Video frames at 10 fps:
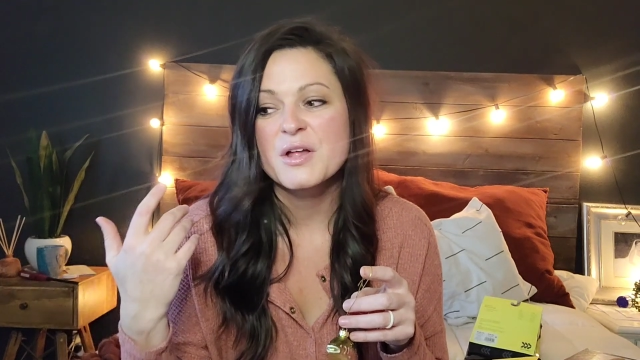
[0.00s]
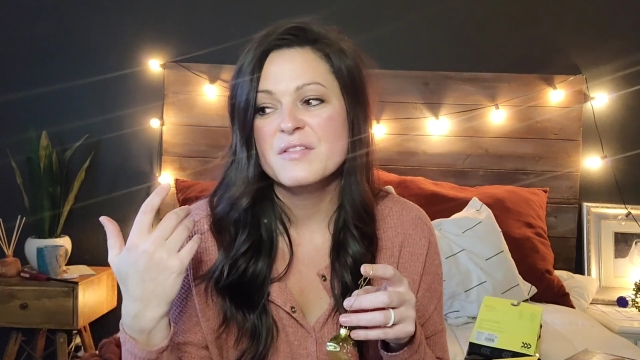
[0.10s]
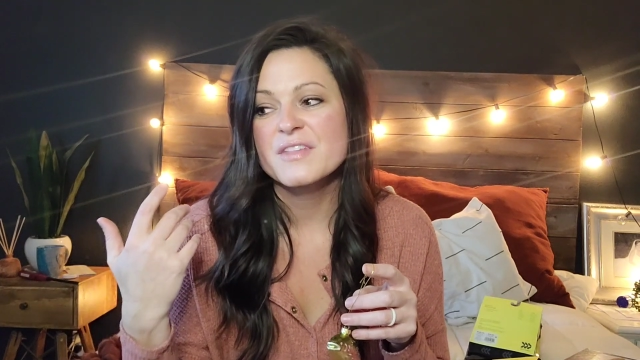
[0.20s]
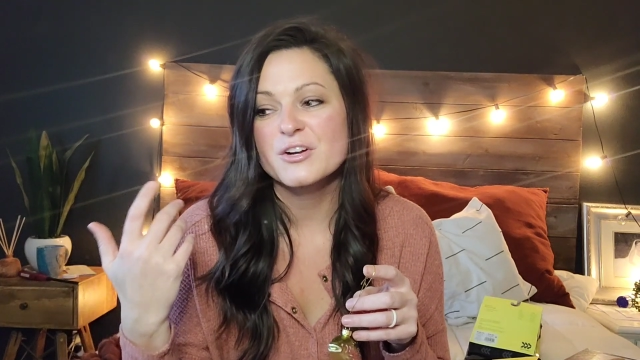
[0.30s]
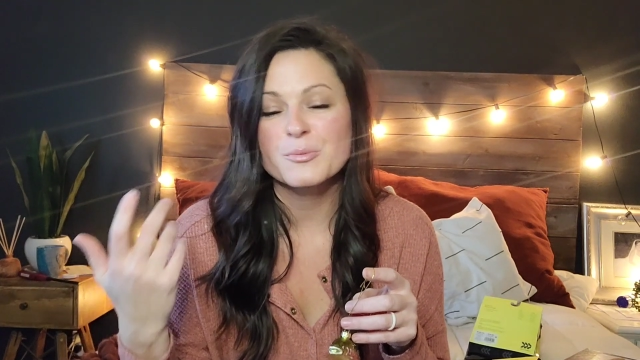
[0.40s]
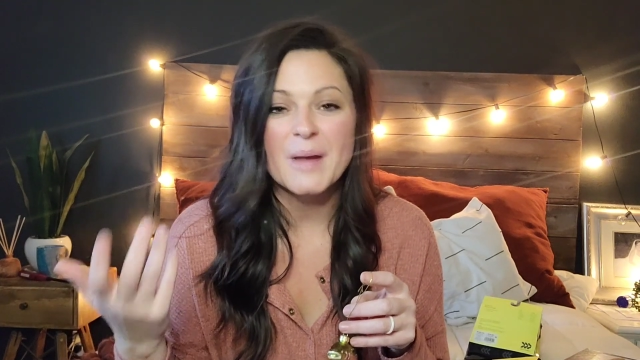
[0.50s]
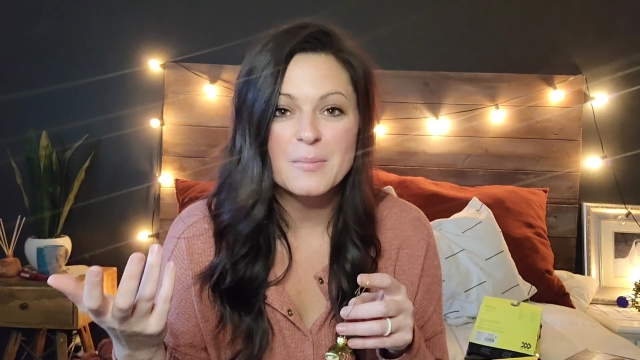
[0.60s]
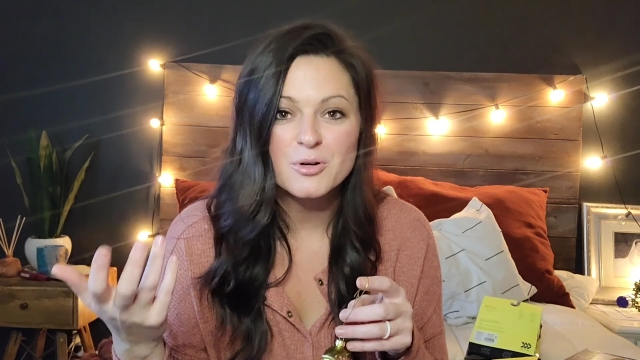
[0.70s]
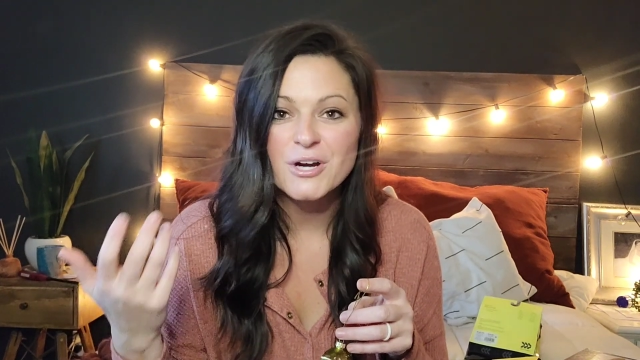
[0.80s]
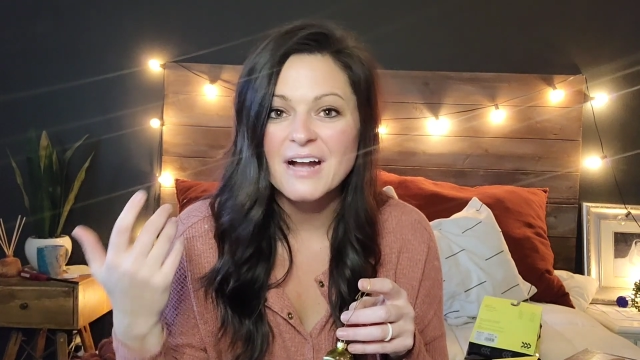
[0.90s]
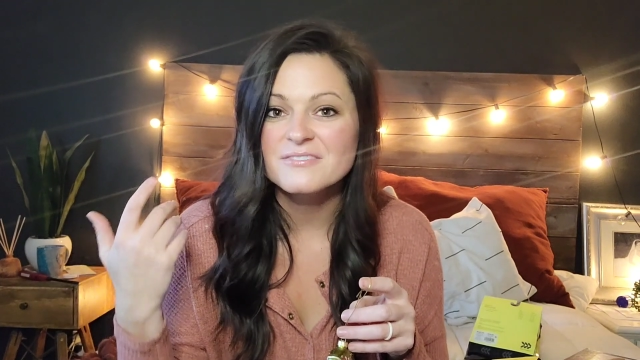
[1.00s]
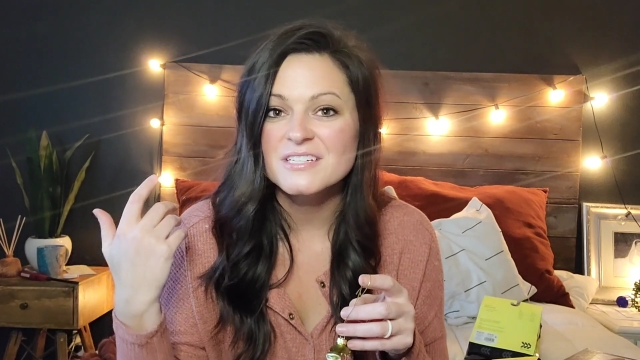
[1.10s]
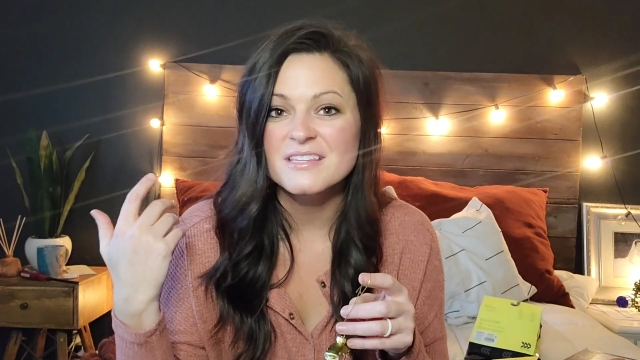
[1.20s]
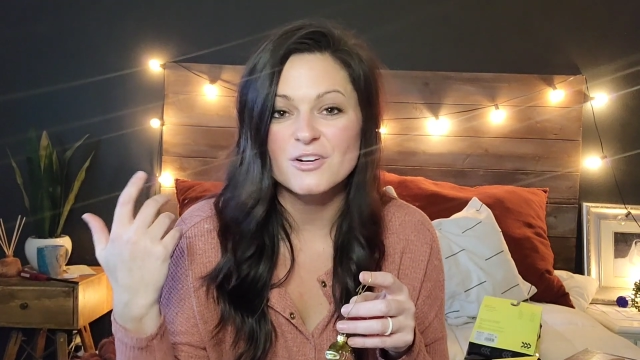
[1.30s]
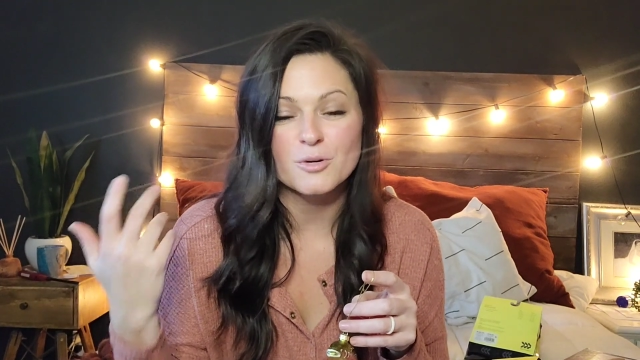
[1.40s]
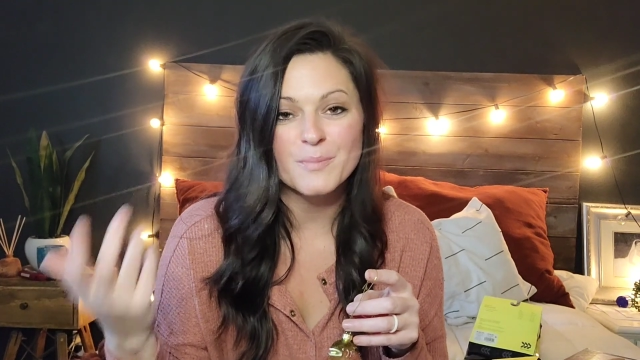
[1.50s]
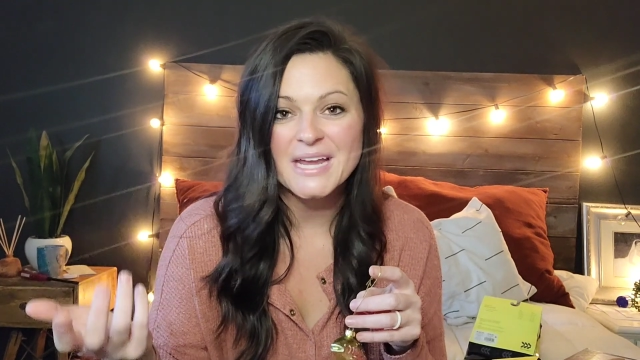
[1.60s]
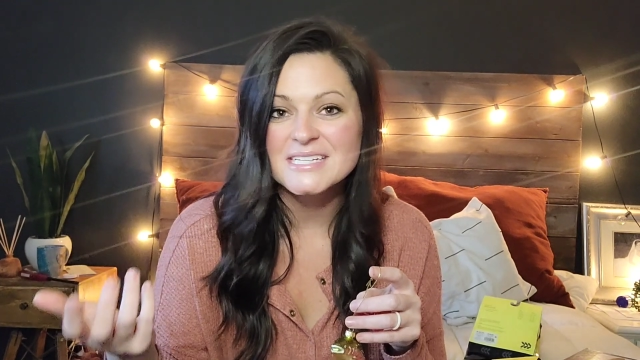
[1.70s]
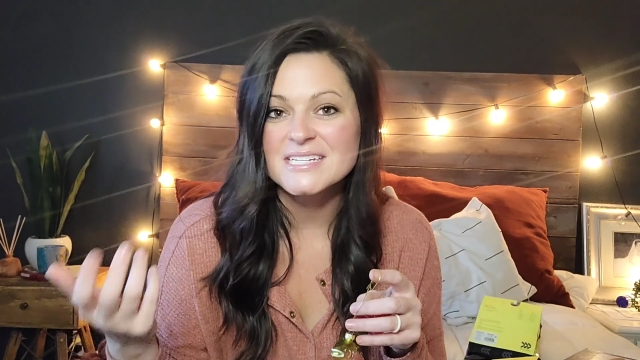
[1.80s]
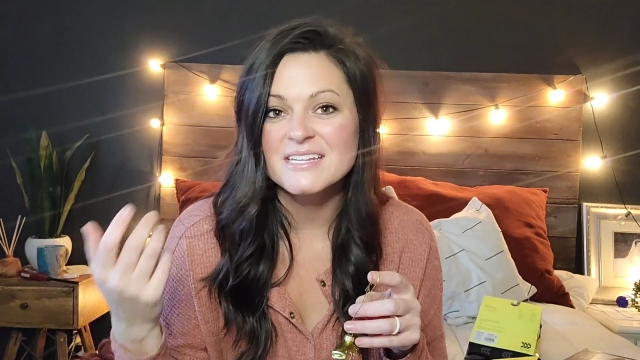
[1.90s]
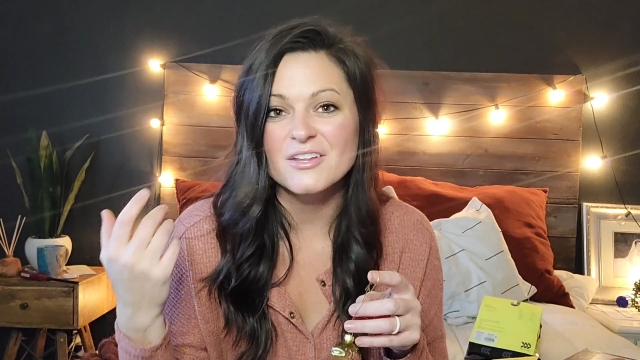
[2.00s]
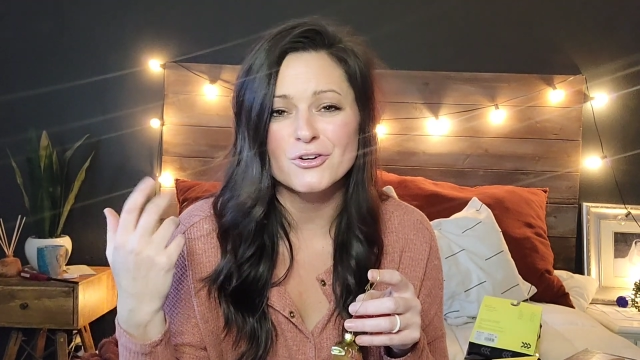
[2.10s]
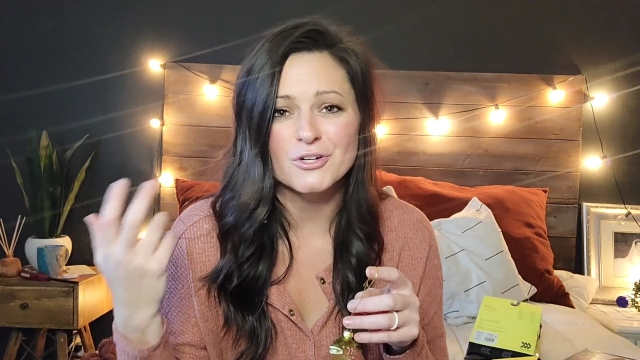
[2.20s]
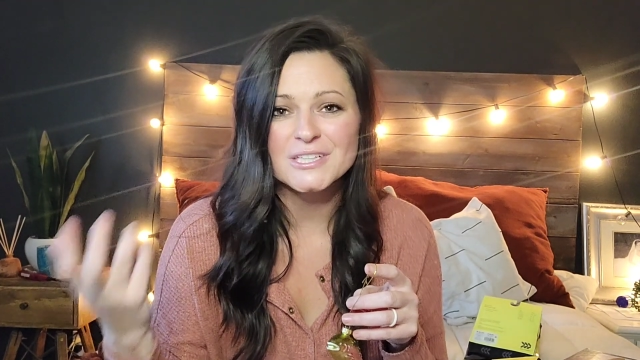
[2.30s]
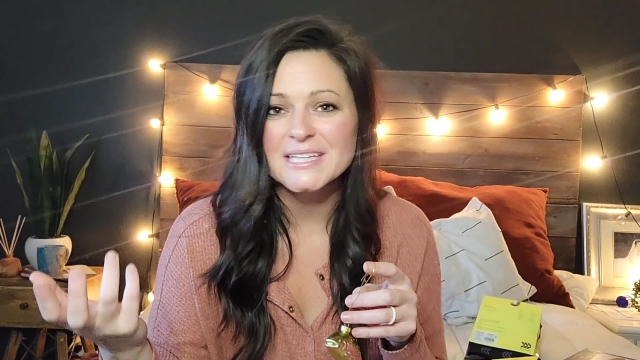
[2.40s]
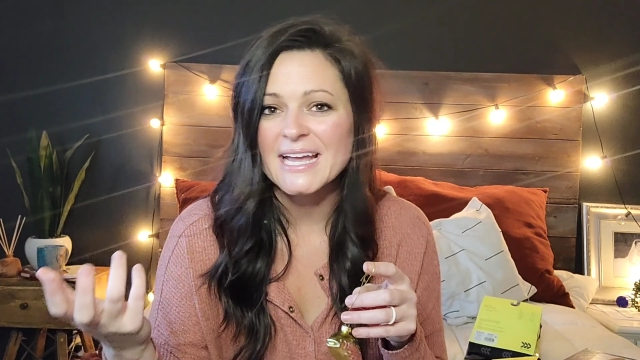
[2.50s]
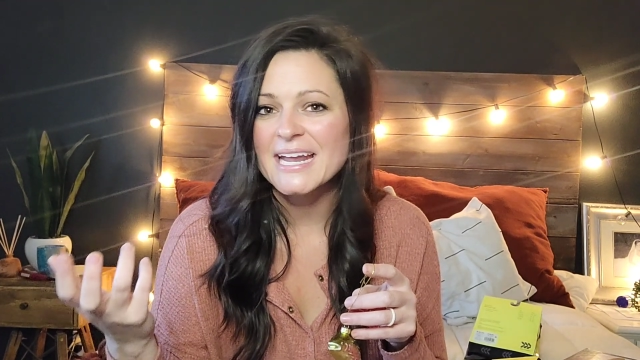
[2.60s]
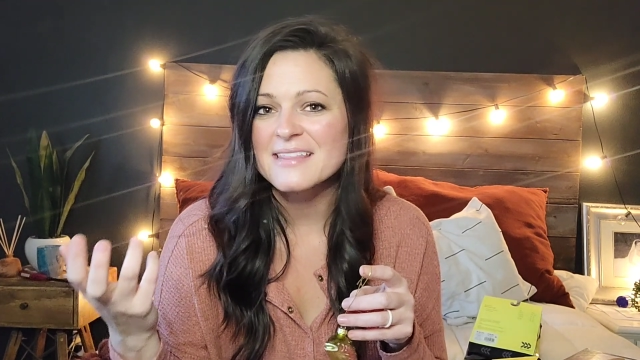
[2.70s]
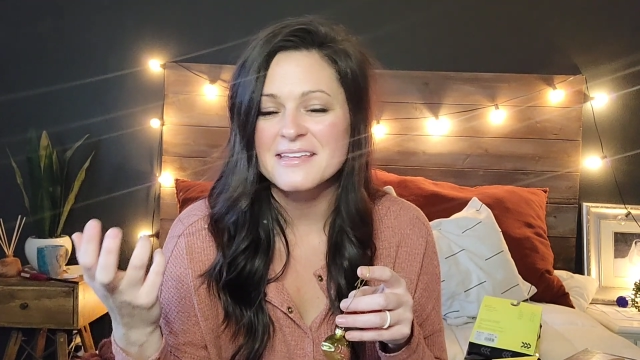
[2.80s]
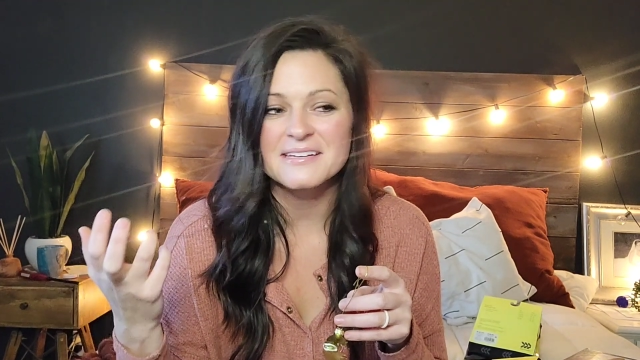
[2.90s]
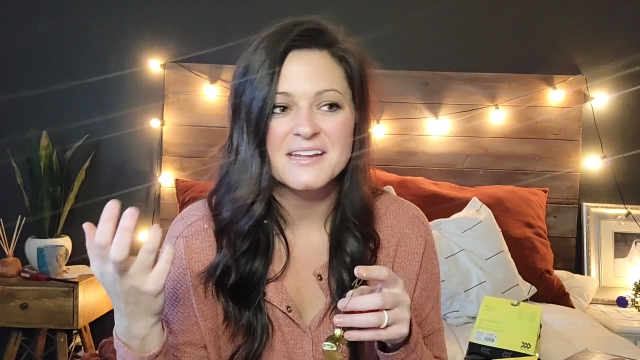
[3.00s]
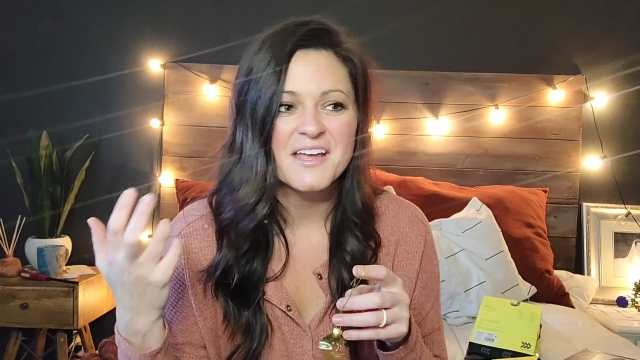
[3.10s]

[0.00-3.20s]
that are paper crafted, that are painted, that are clay, that